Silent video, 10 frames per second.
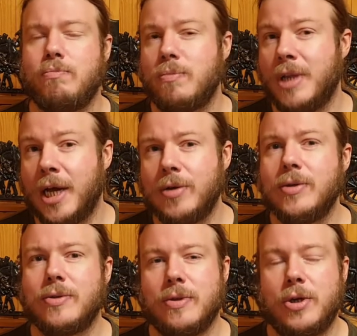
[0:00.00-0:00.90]

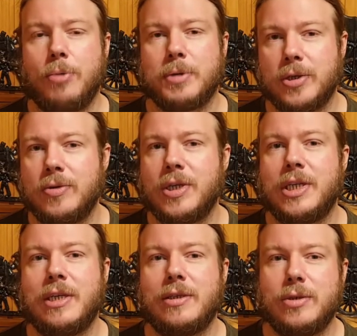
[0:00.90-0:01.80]
now's the
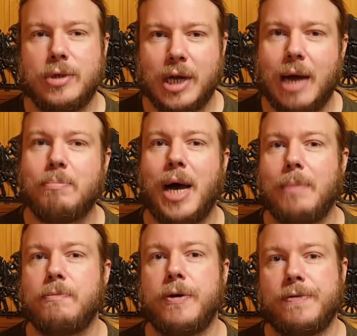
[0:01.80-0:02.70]
opportunity to come
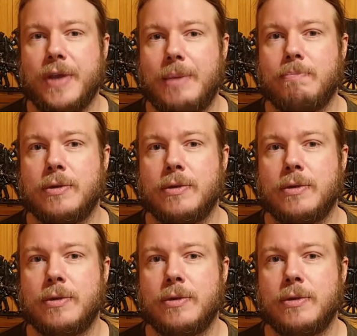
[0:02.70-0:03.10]
up with them.